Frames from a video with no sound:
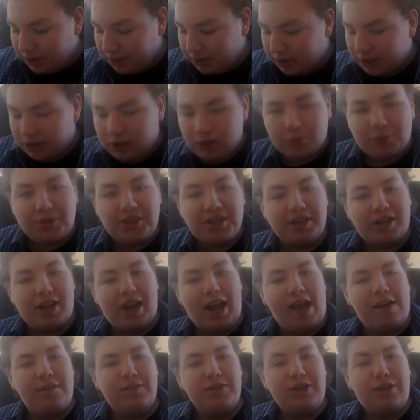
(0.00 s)
You think I
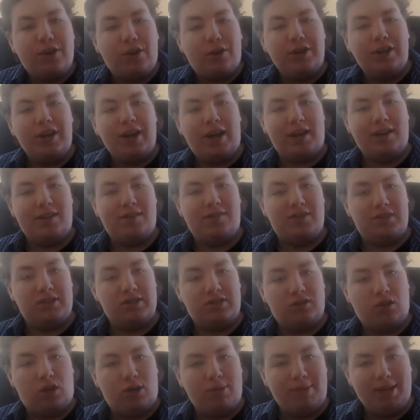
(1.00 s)
haven't gotten any of these
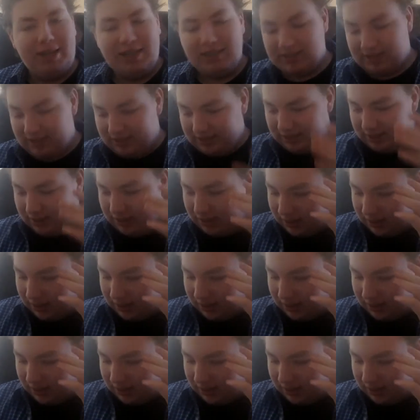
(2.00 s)
comments?